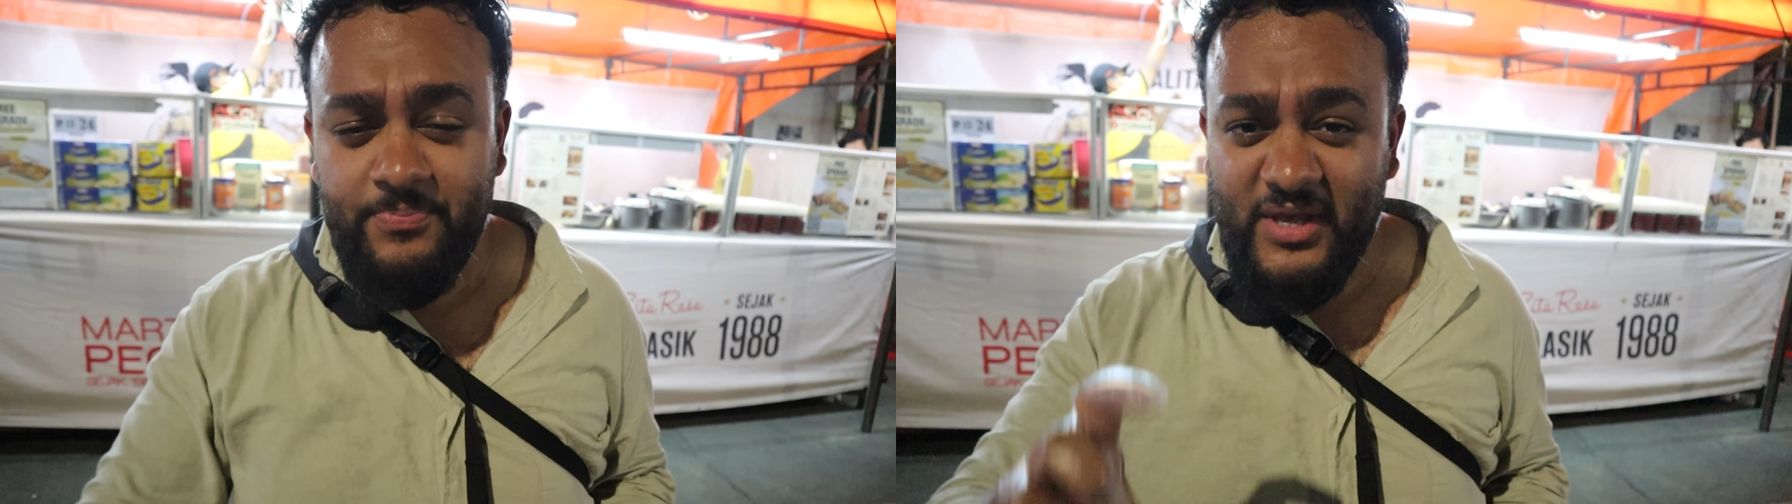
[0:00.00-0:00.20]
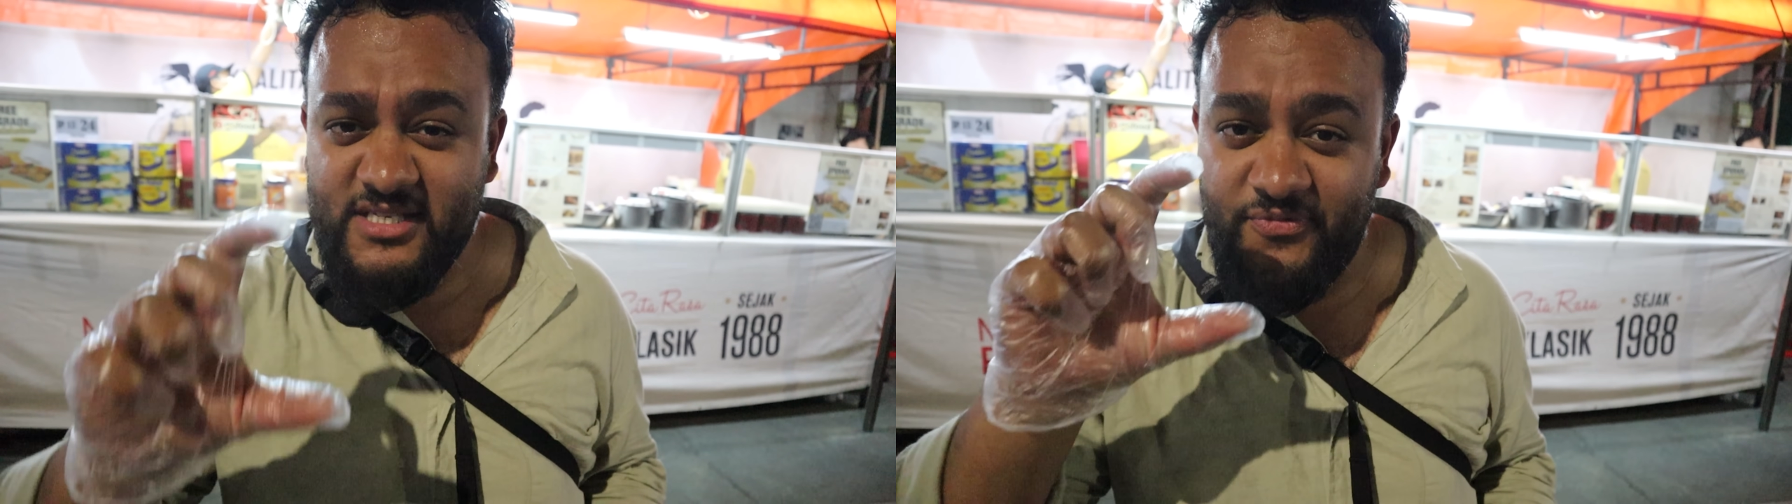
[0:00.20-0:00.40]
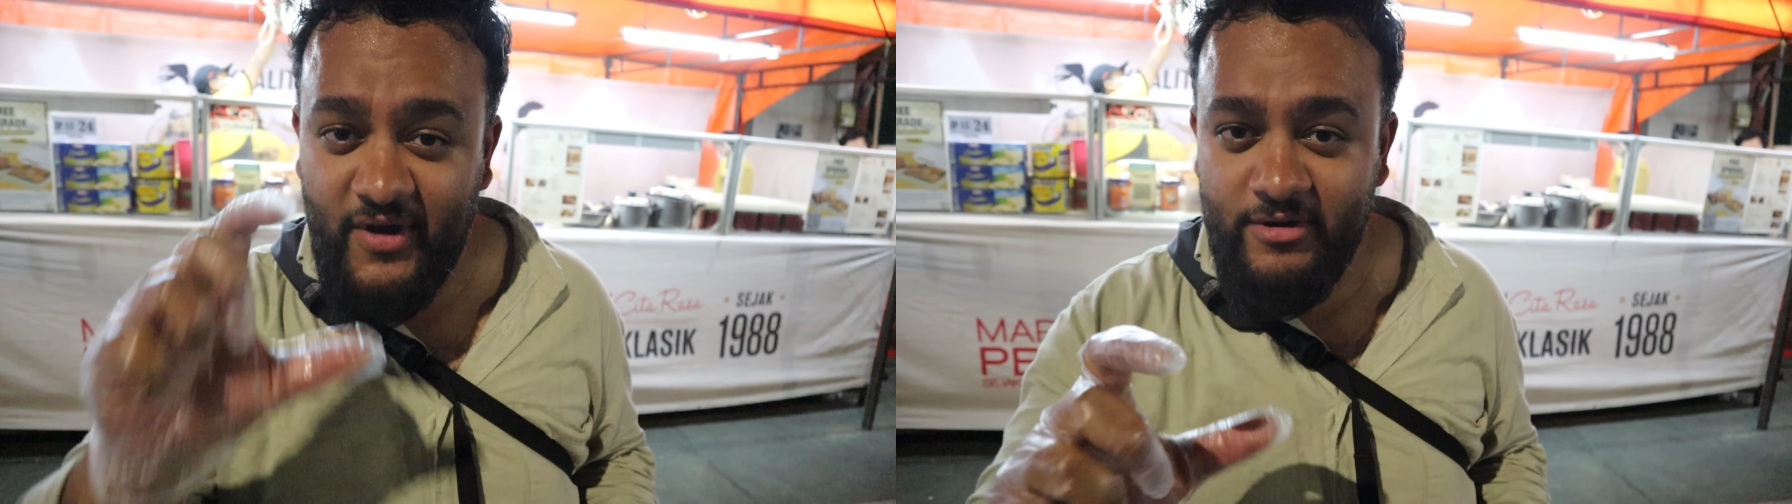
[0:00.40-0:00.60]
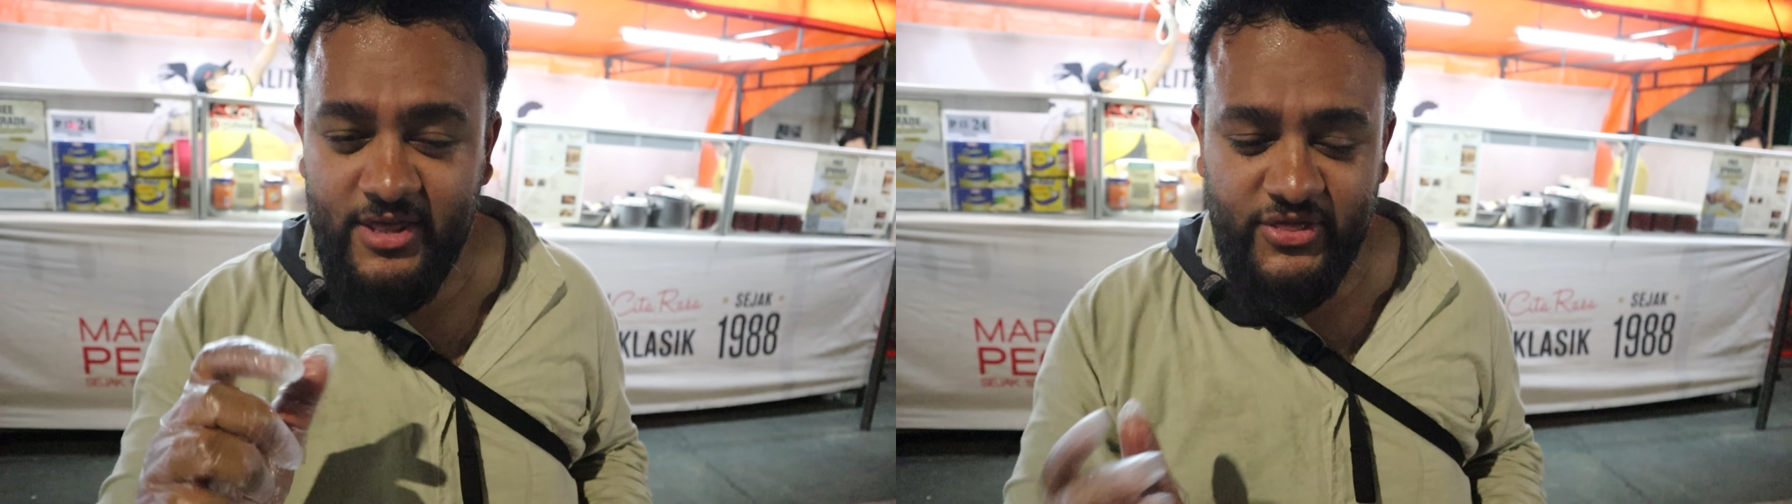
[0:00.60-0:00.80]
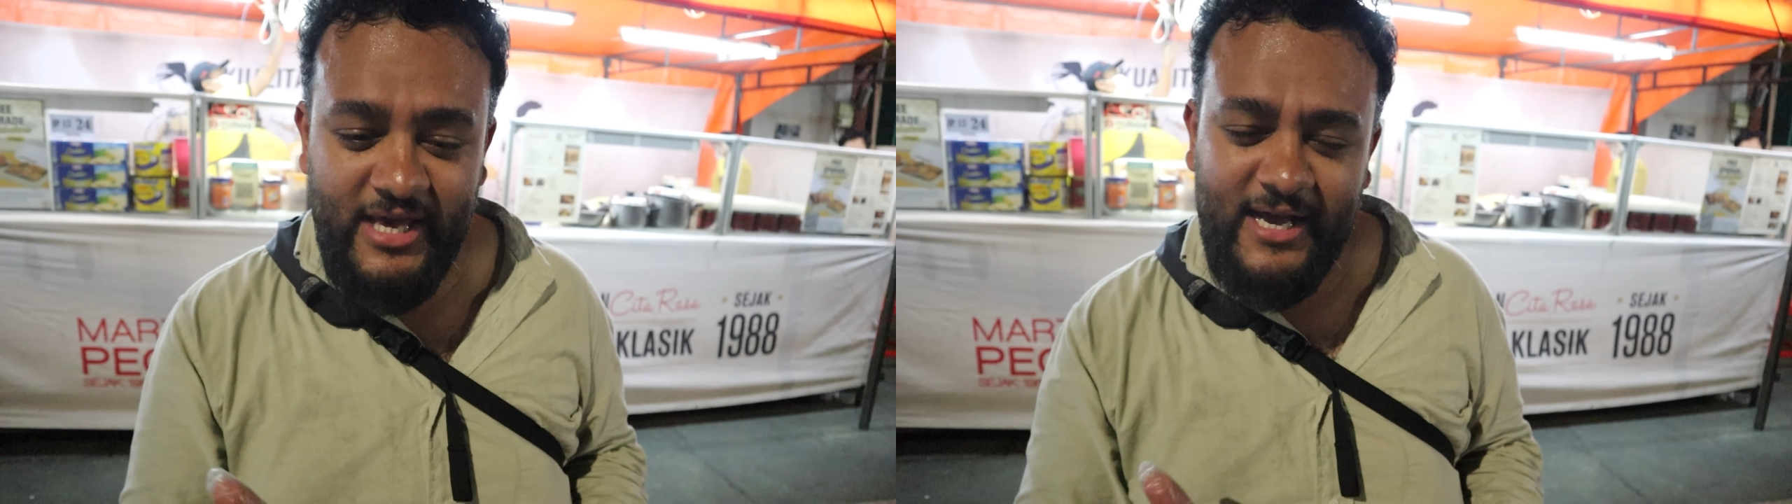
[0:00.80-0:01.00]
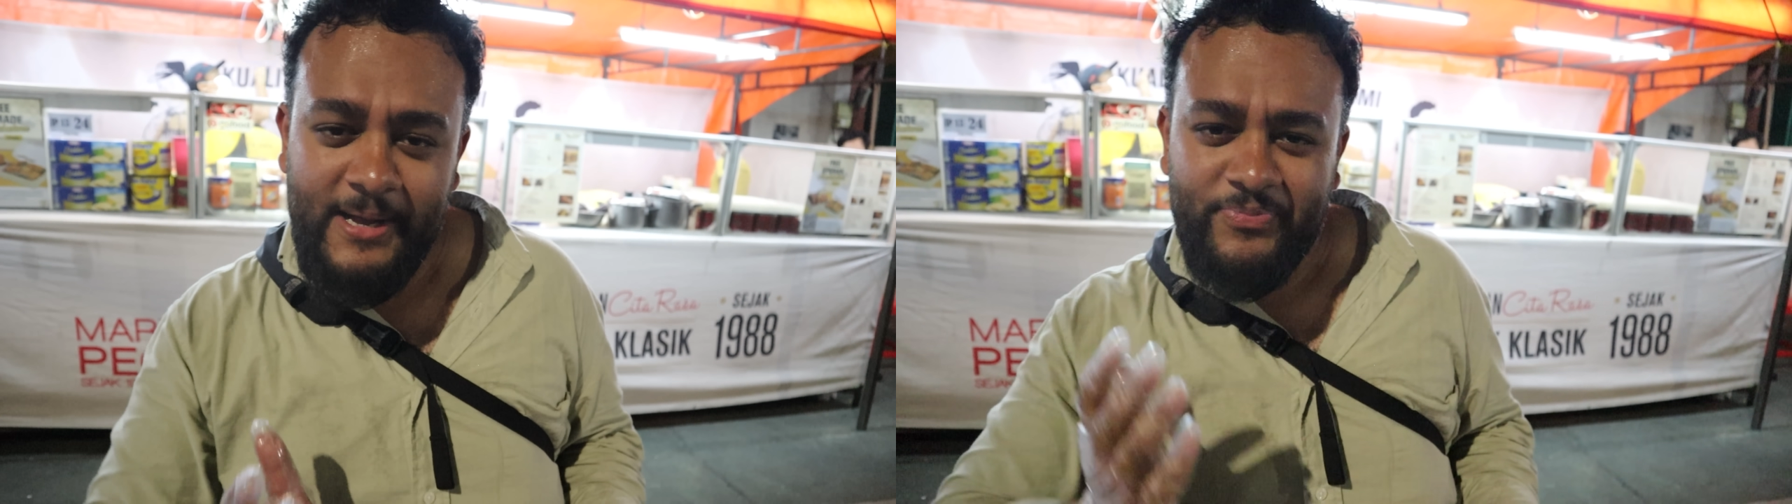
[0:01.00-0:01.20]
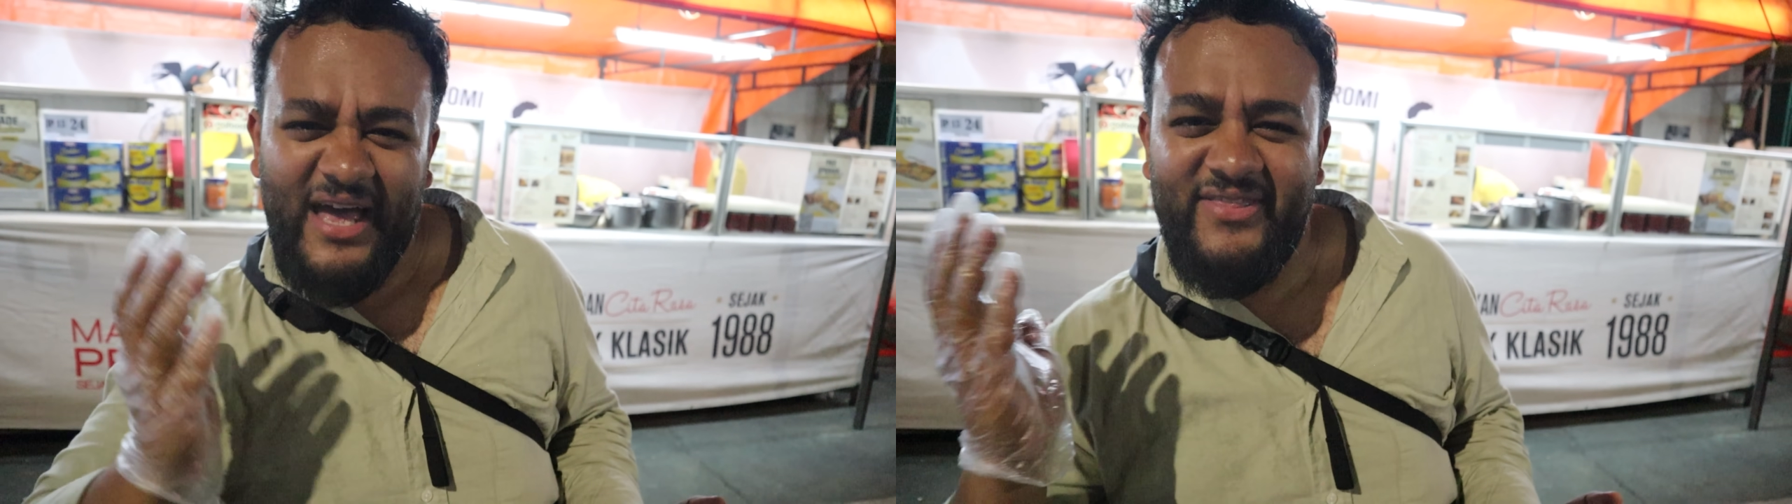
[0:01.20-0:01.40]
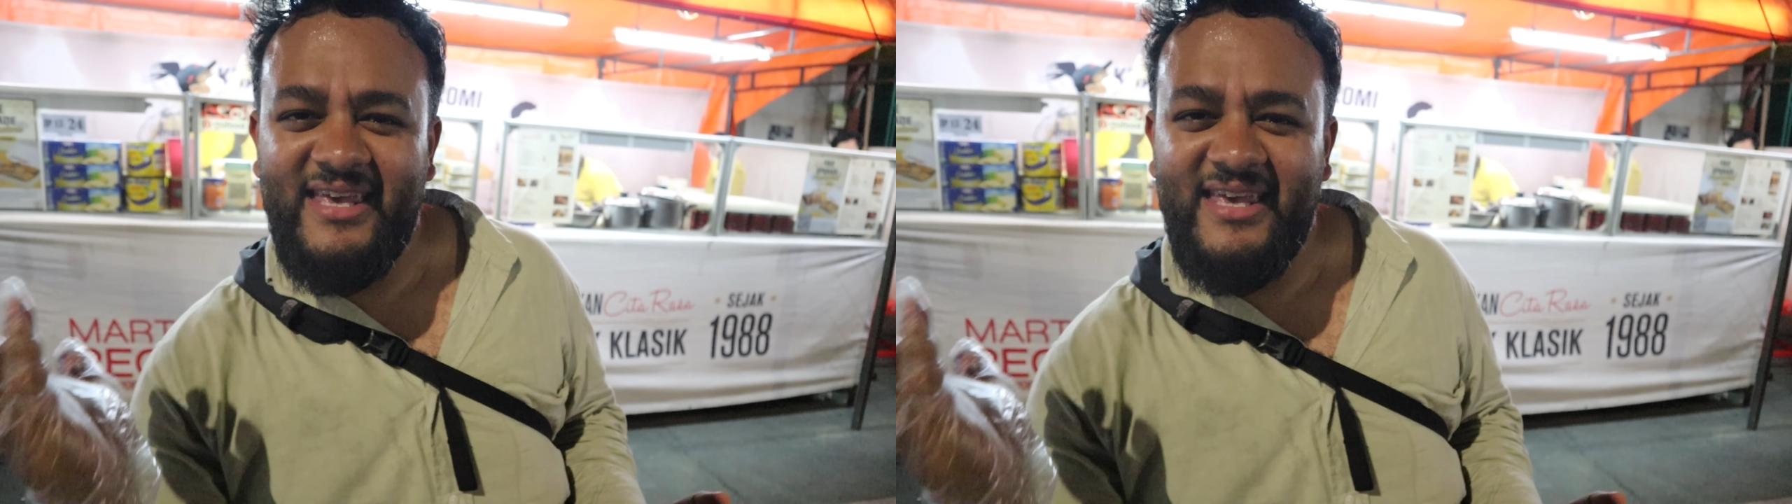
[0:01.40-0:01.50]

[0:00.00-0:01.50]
It's very thick, and